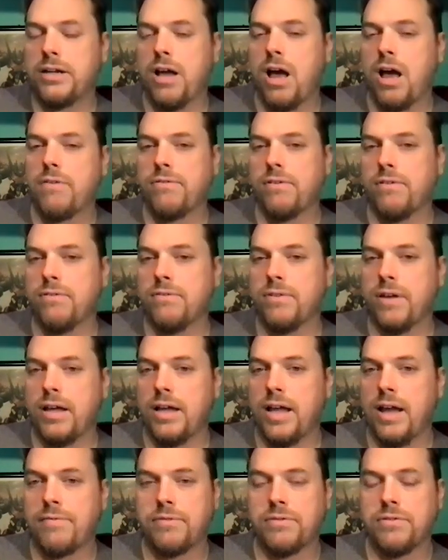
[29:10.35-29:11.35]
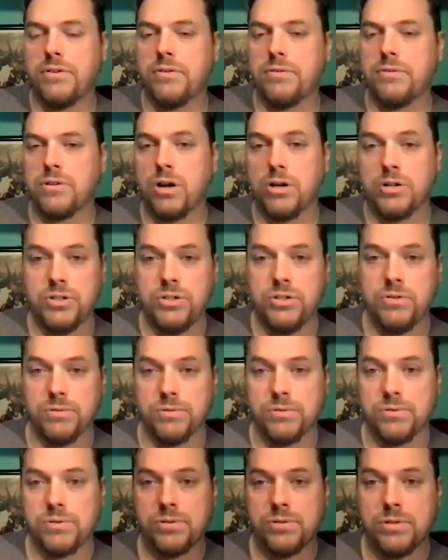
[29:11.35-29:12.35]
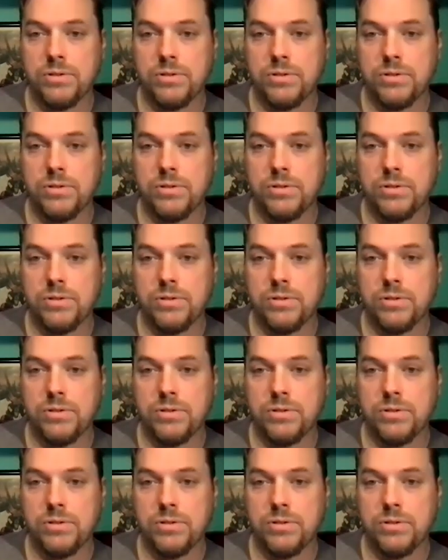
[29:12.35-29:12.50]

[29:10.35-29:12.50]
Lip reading: off of afternoon cartoons.